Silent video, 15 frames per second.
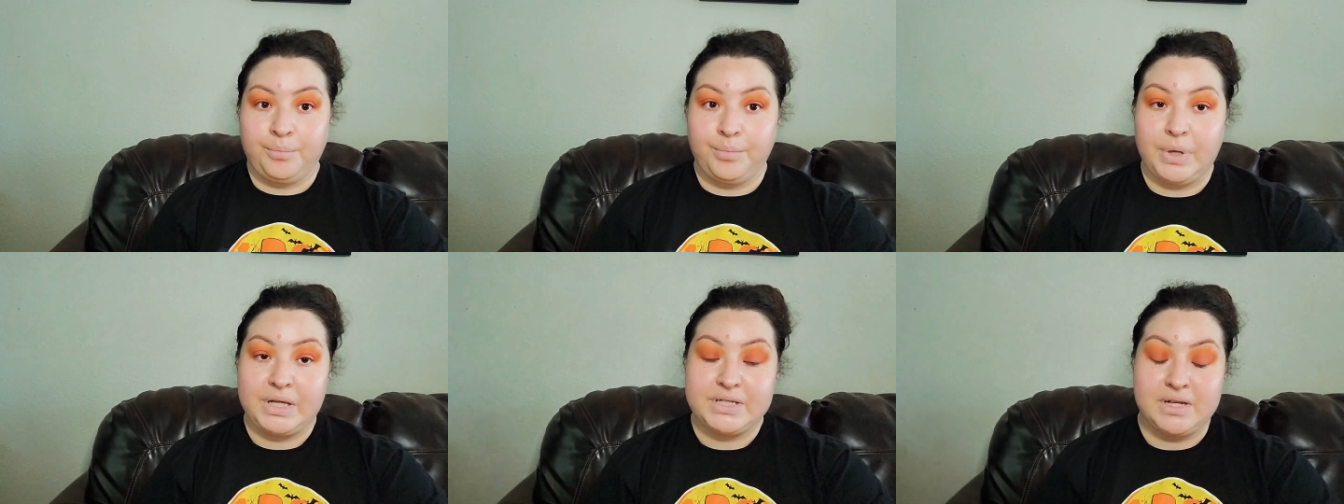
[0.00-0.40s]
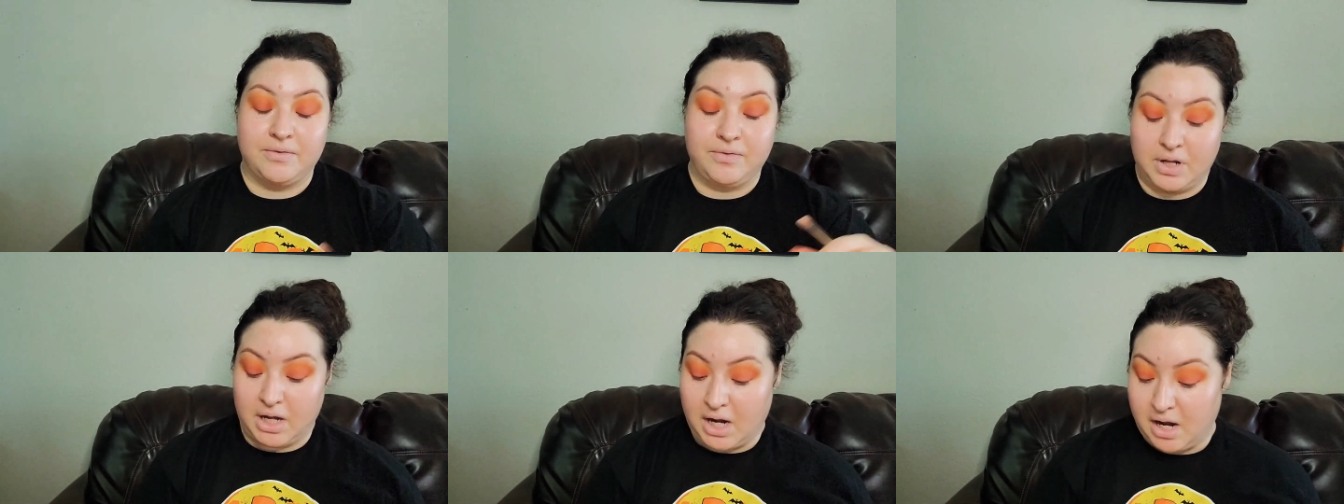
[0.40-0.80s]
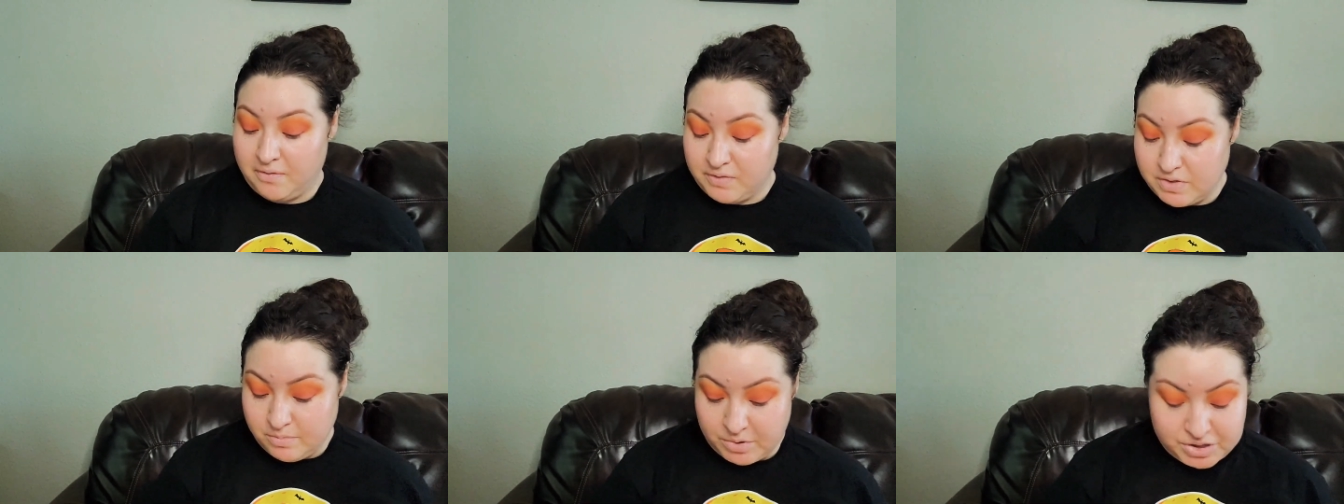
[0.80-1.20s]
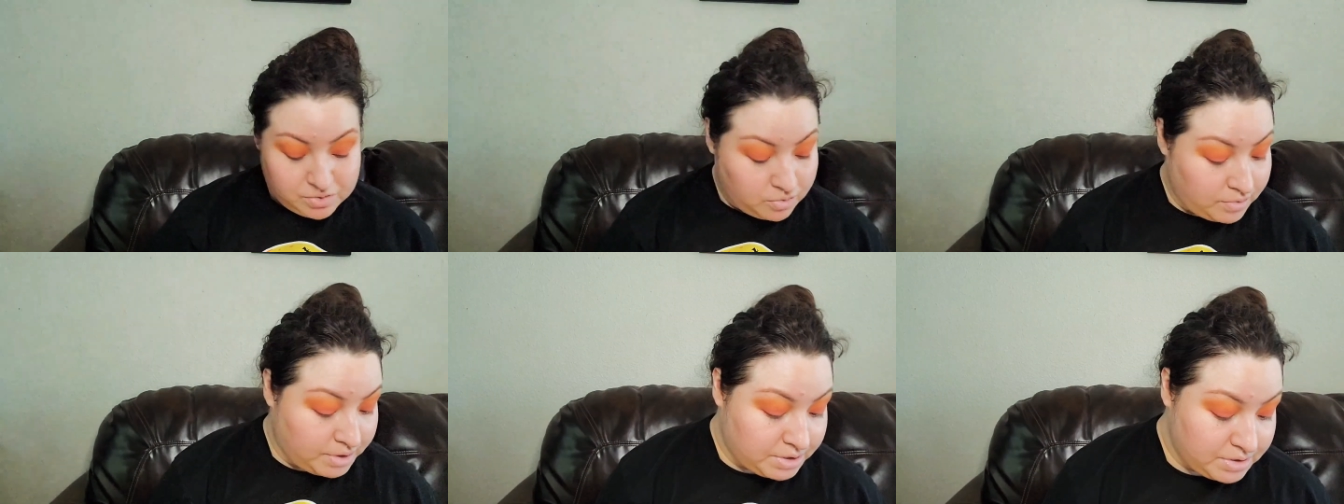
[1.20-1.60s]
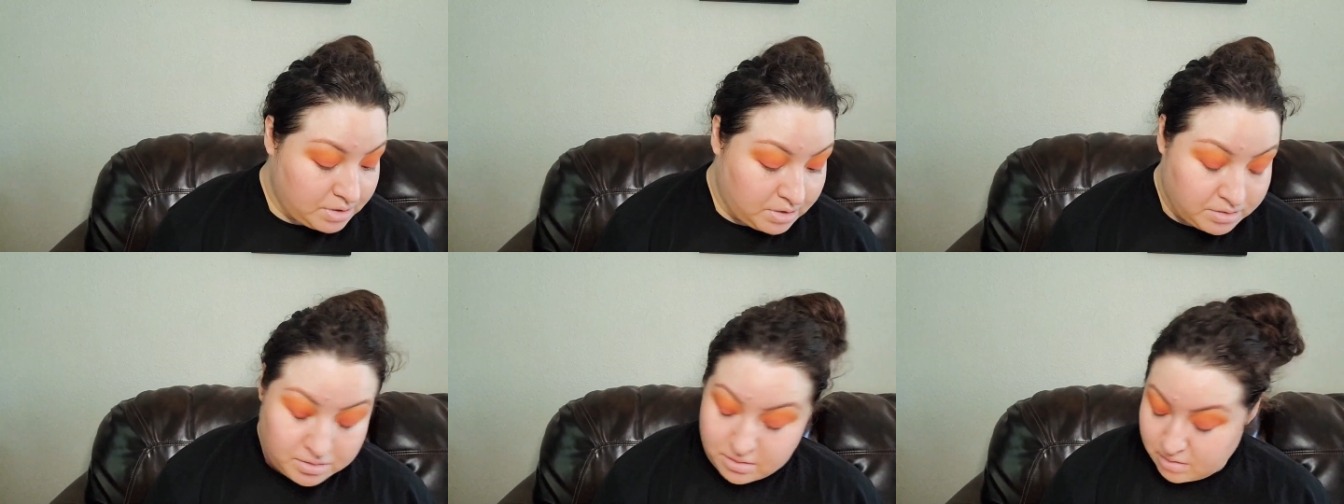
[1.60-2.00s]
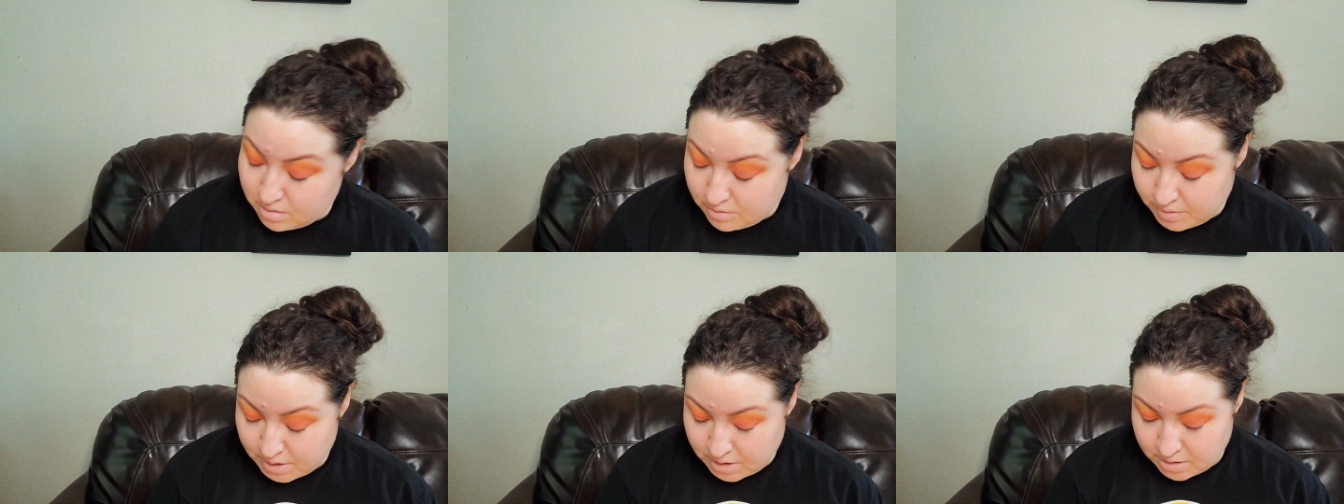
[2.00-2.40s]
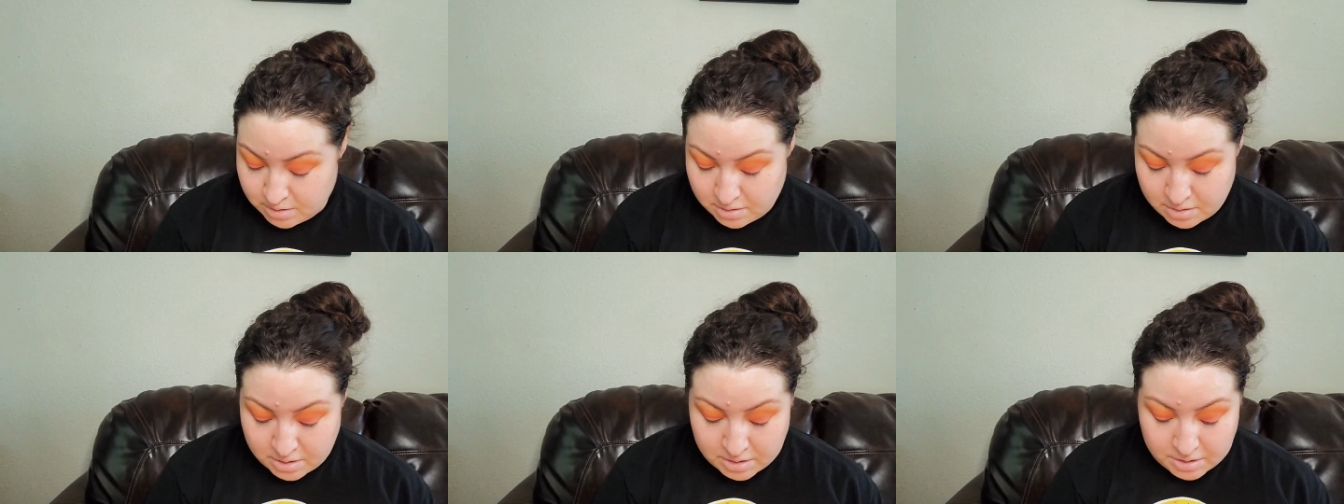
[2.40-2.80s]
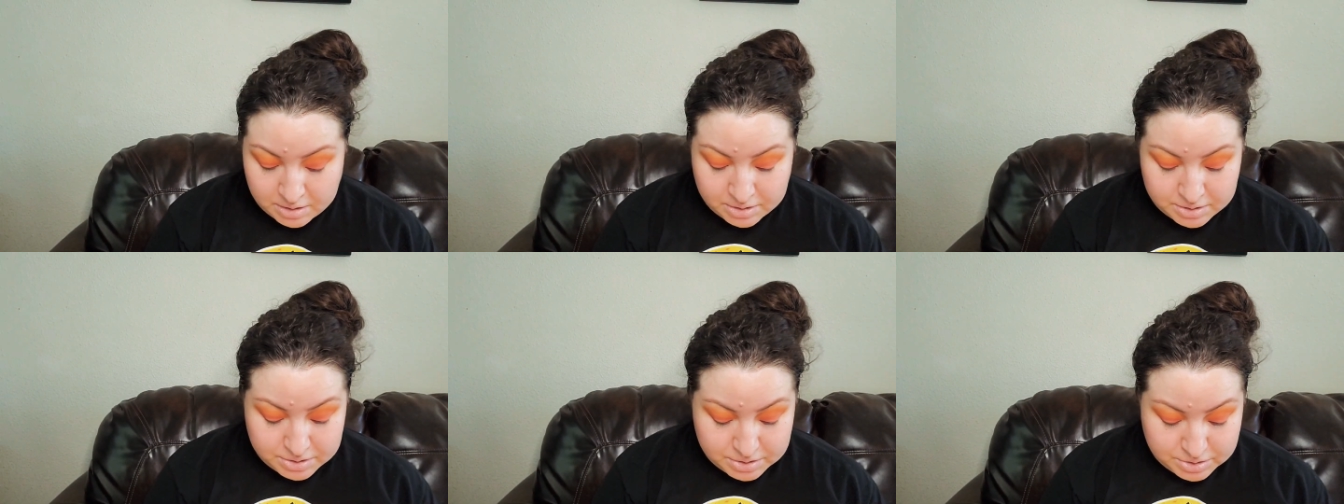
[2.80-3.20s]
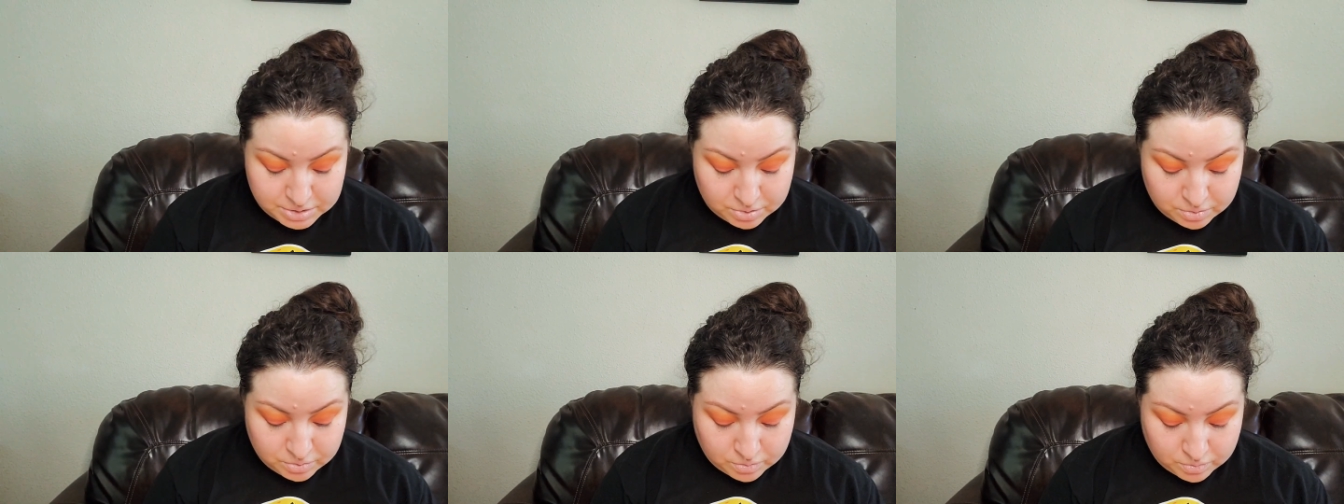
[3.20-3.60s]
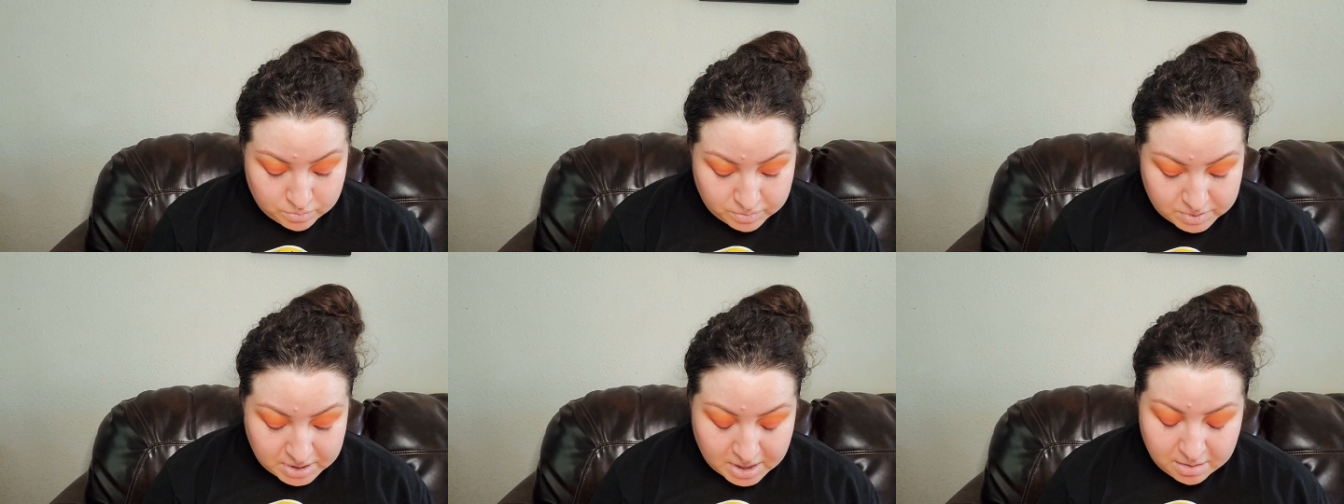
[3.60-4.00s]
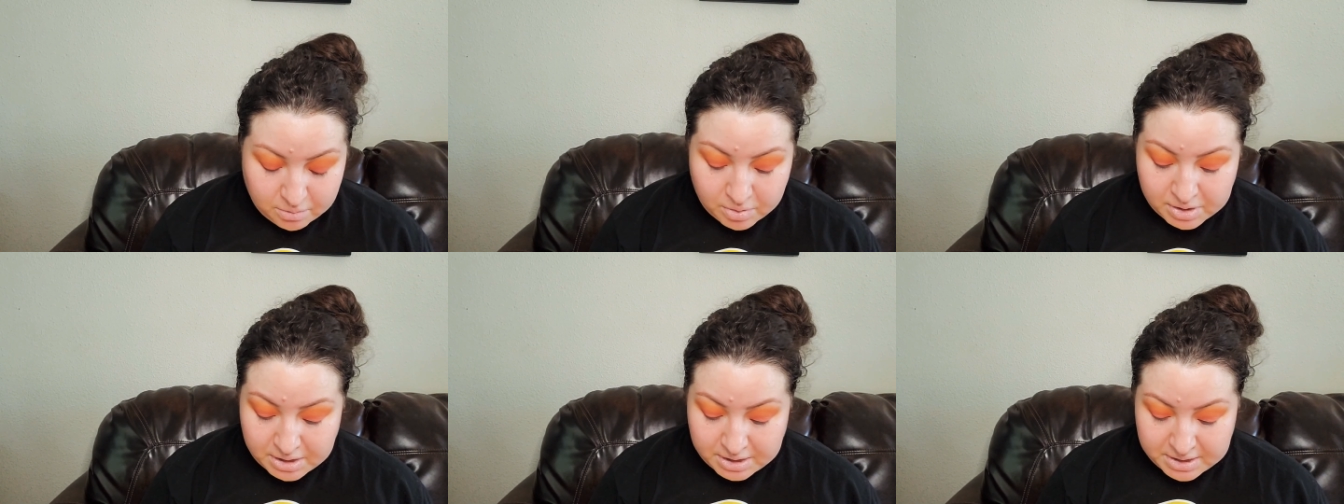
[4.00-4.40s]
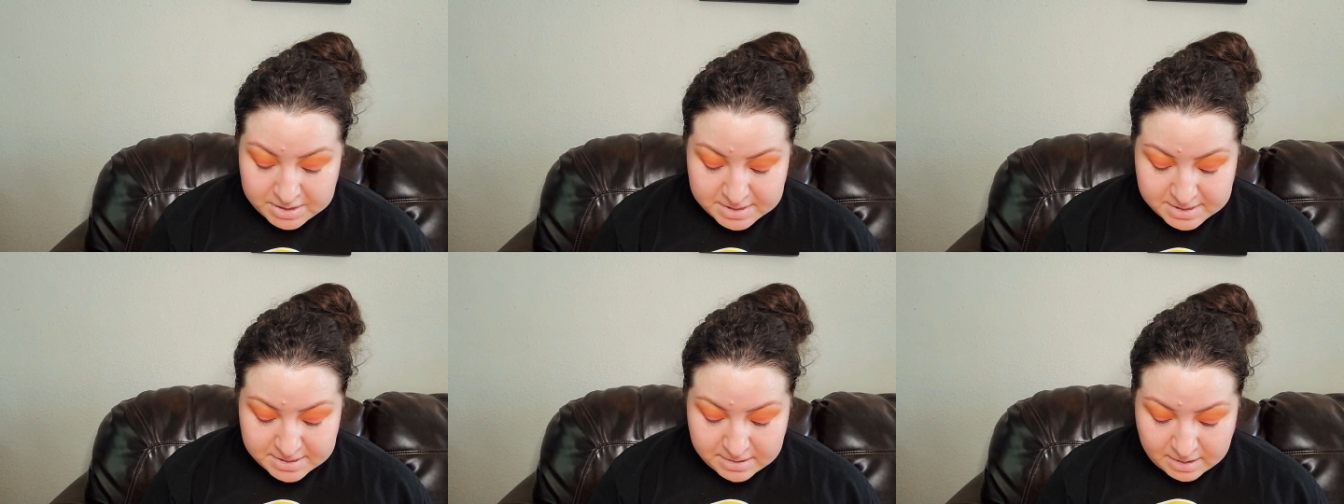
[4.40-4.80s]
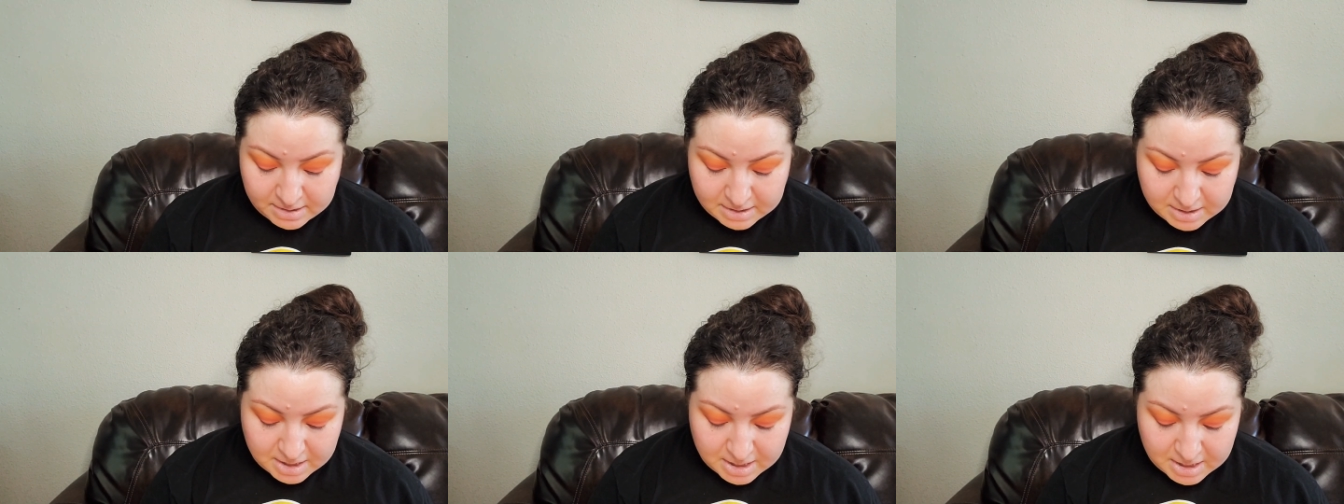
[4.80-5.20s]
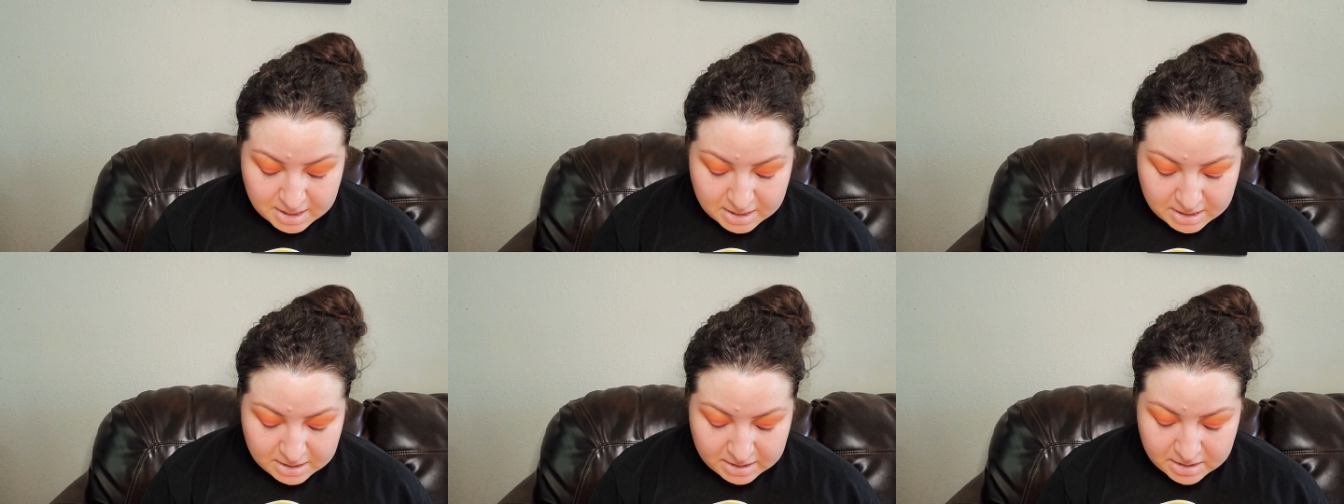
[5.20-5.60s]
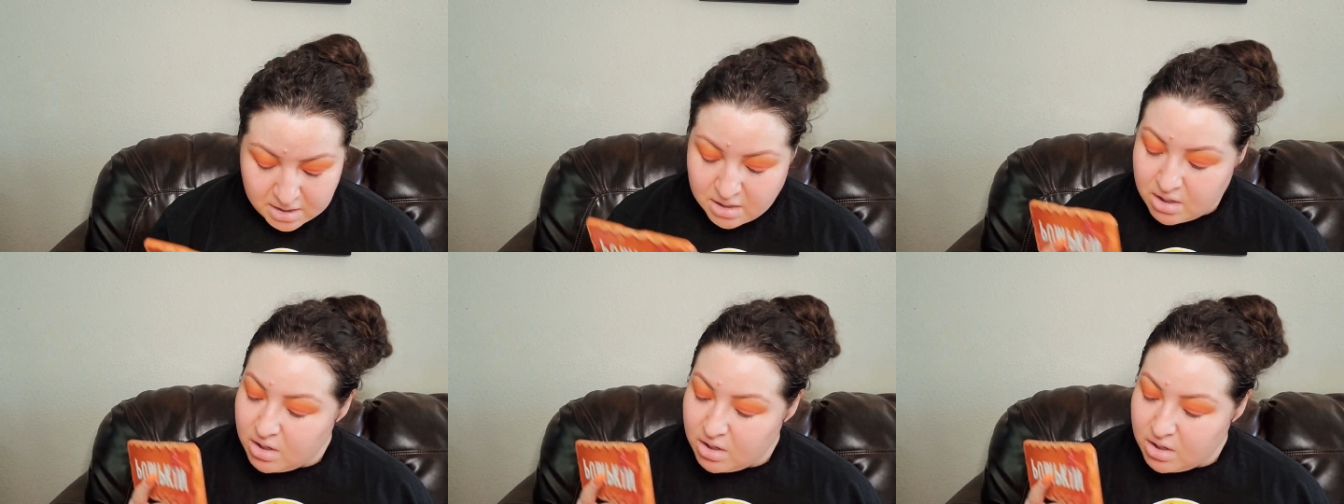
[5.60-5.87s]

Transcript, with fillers: because I feel like I have too much orange on going on so that one is like a